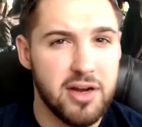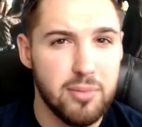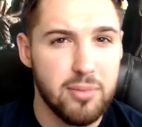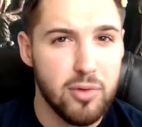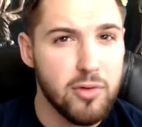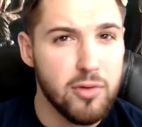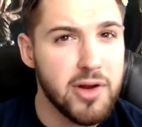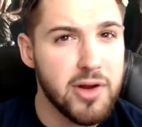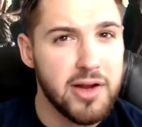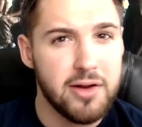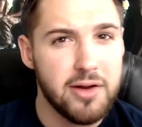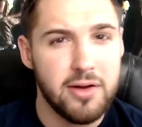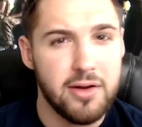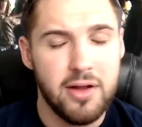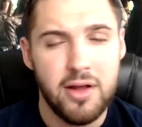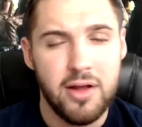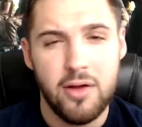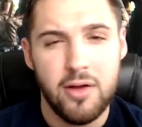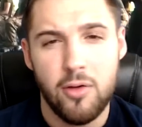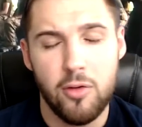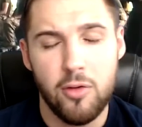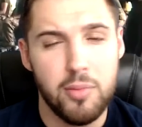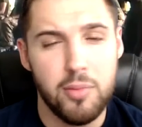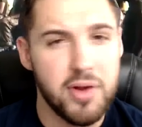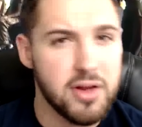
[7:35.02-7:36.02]
a Marine
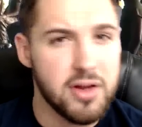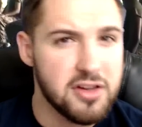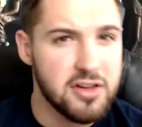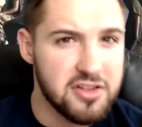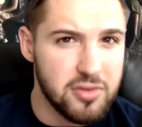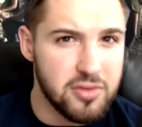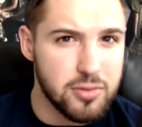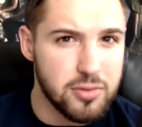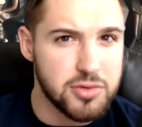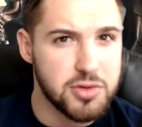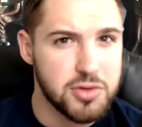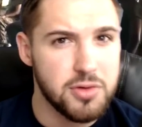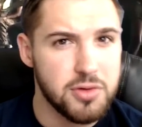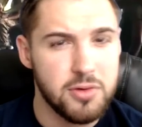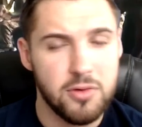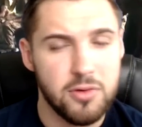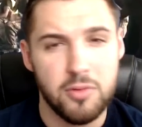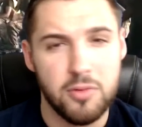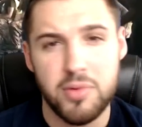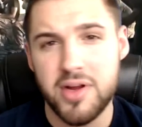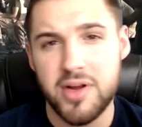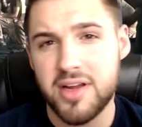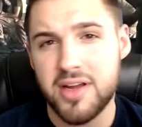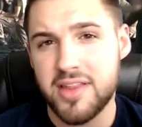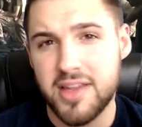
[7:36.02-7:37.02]
or being a soldier or
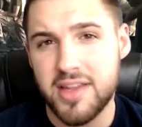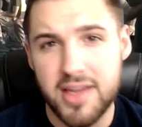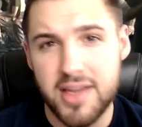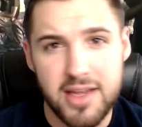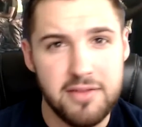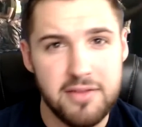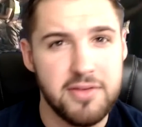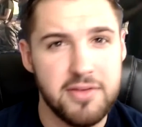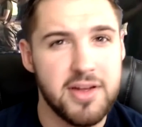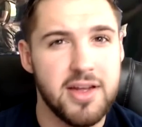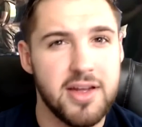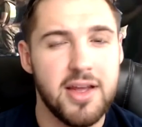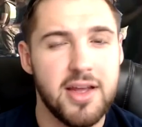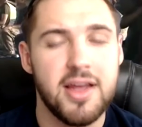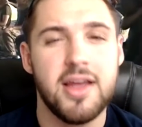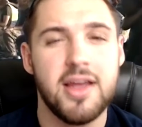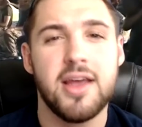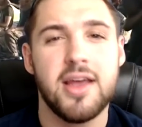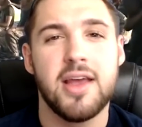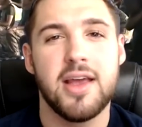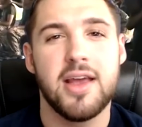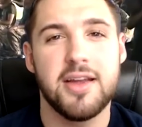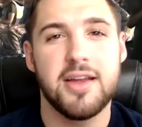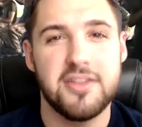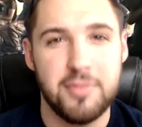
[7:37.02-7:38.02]
being in the Navy.
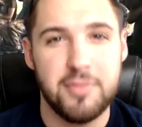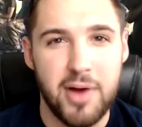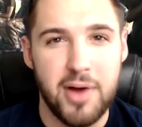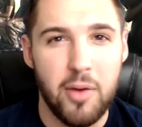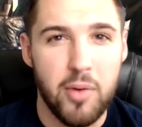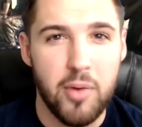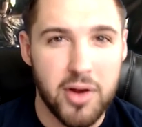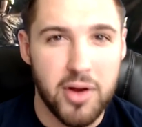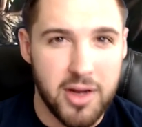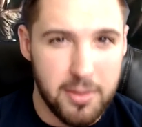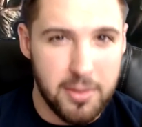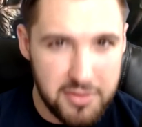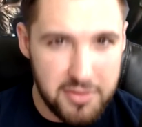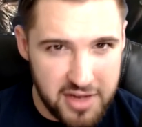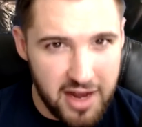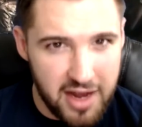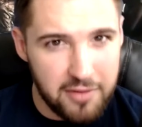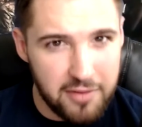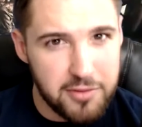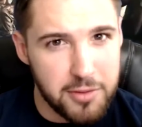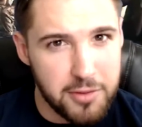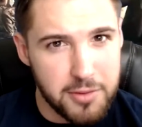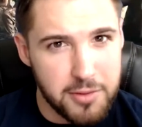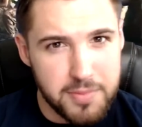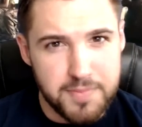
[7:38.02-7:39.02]
It's about what comes
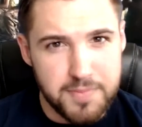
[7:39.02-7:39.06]
after.